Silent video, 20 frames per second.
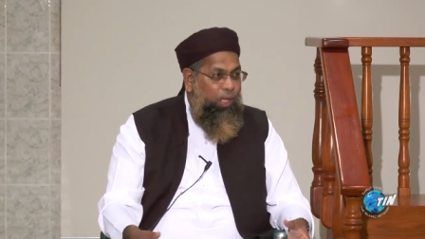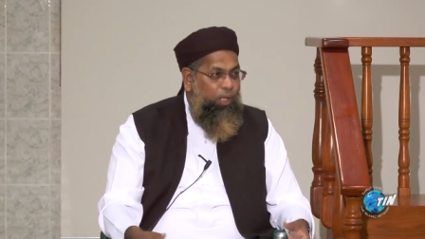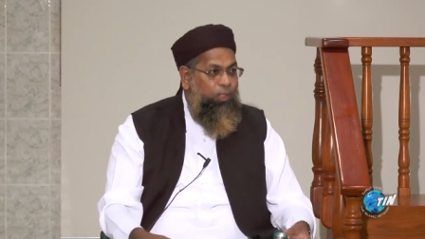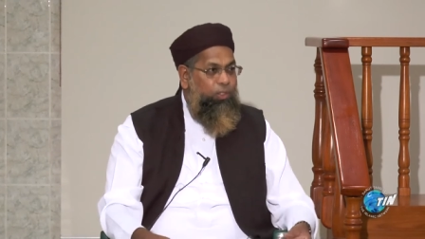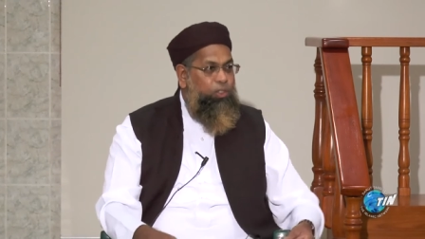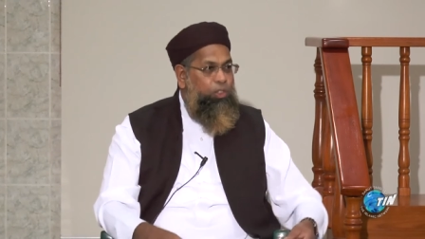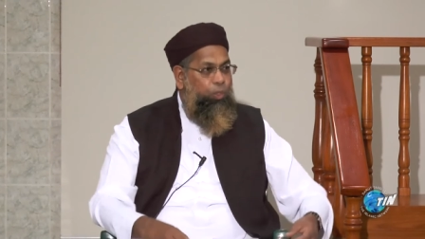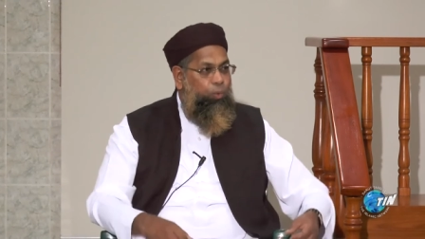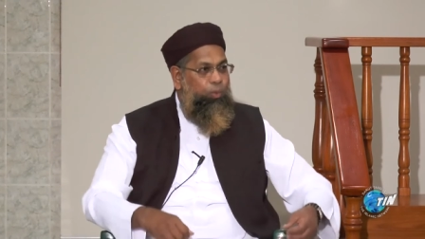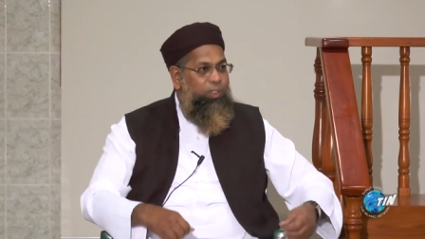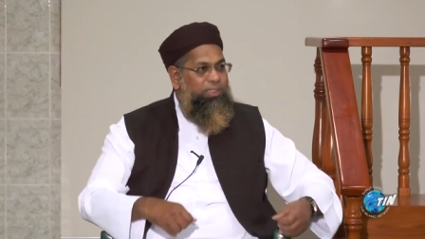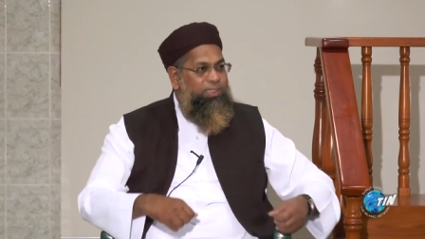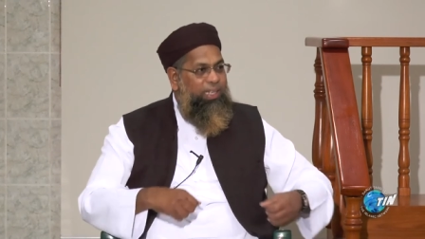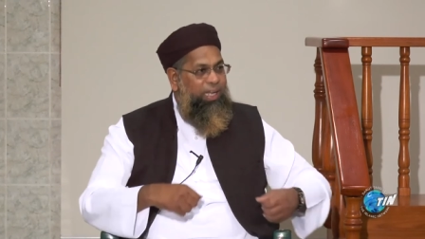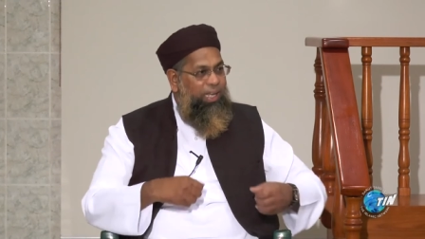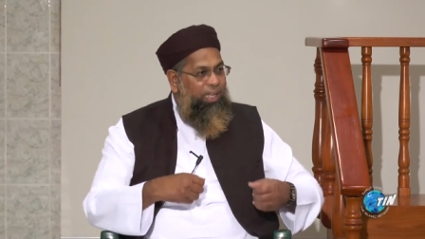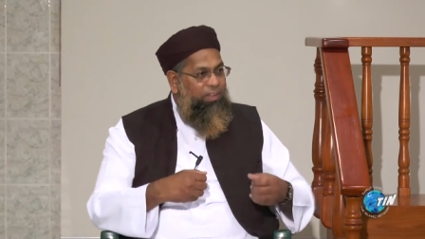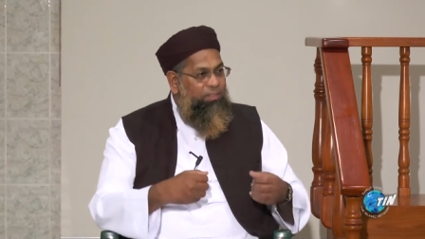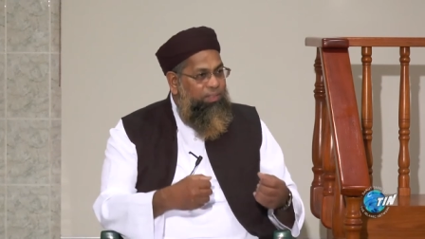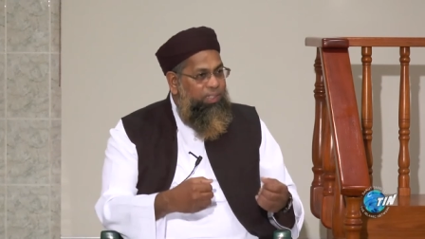So
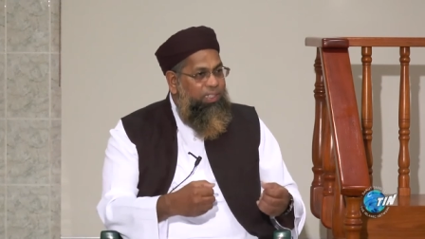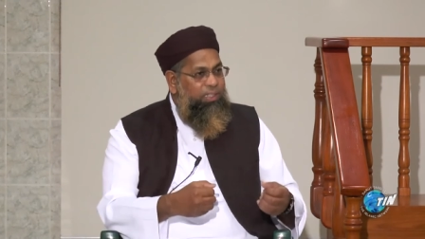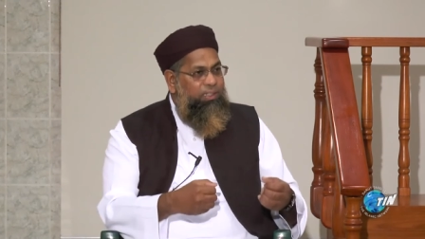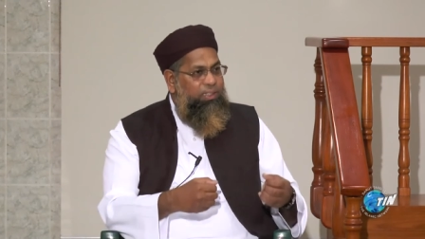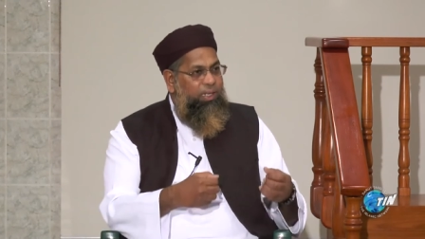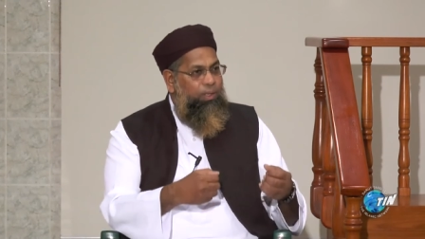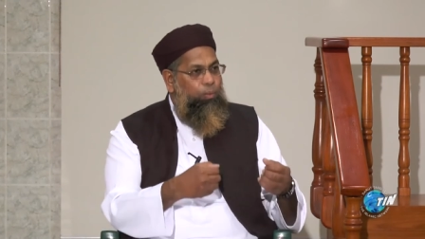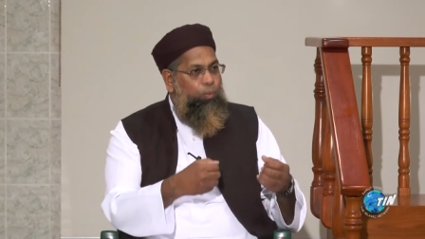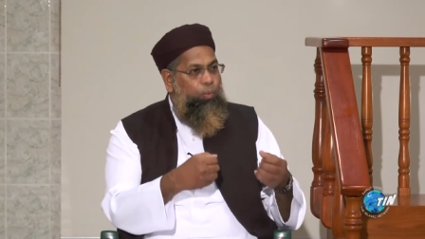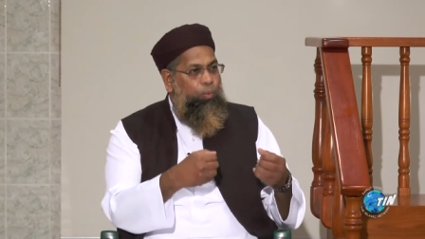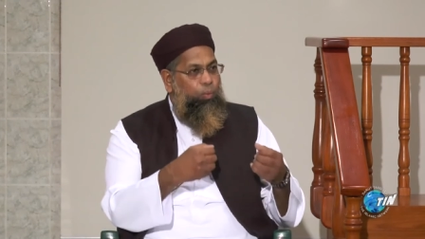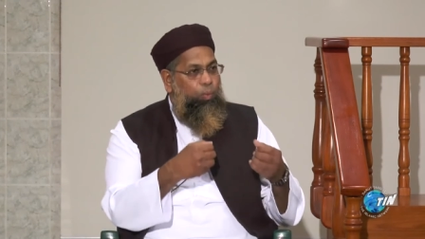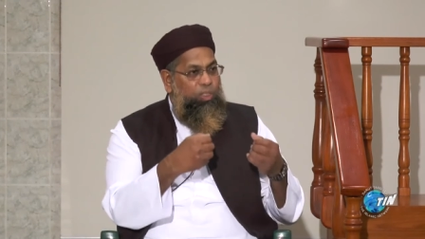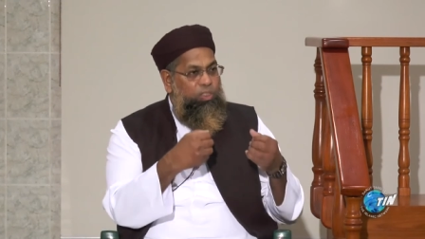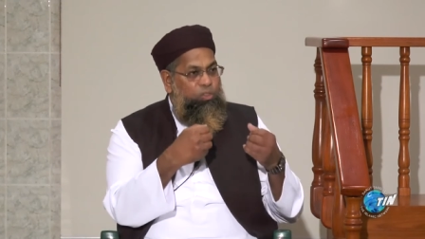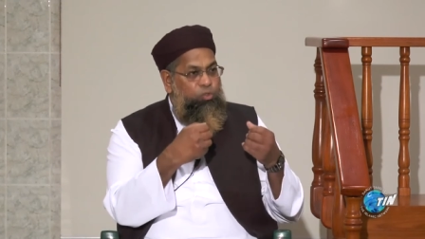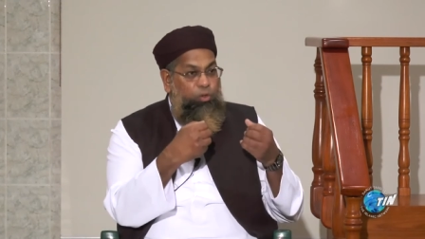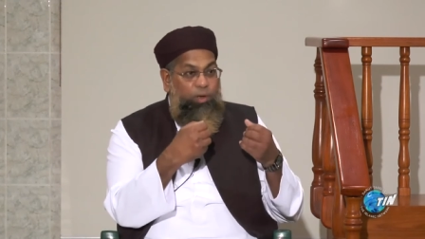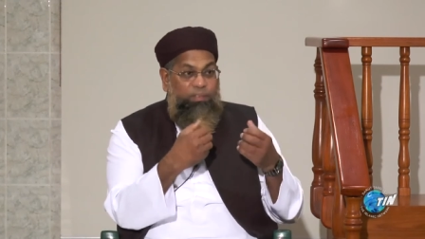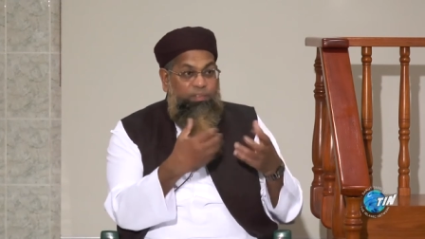whatever they
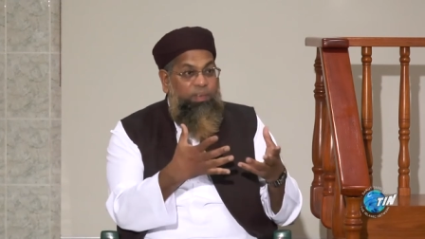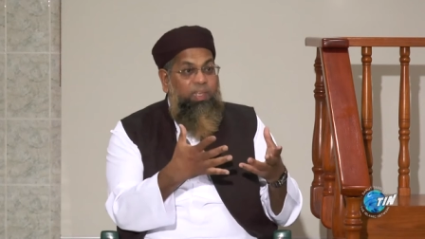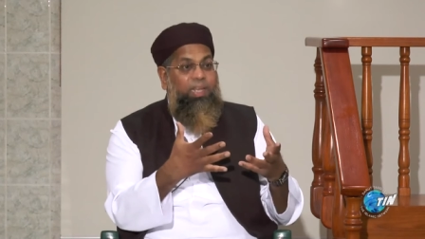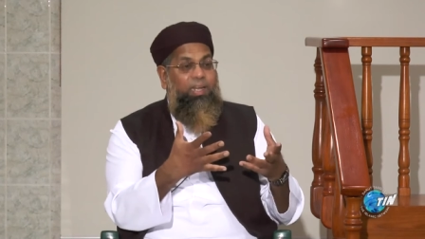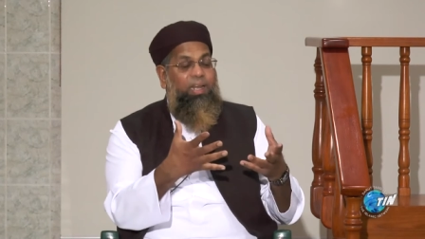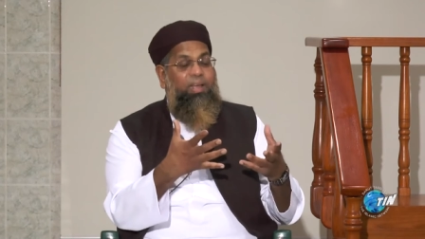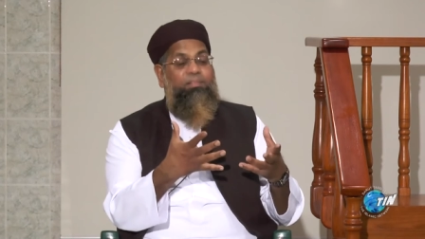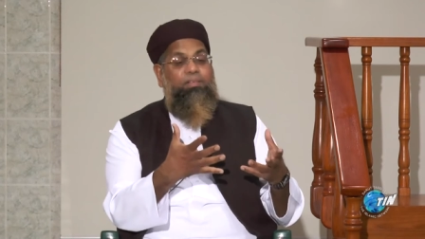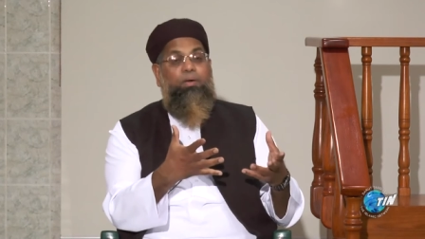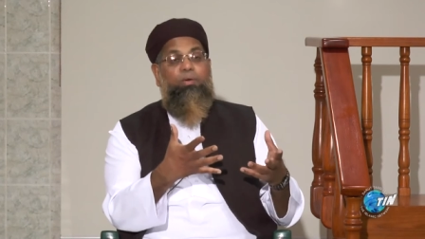was revealed,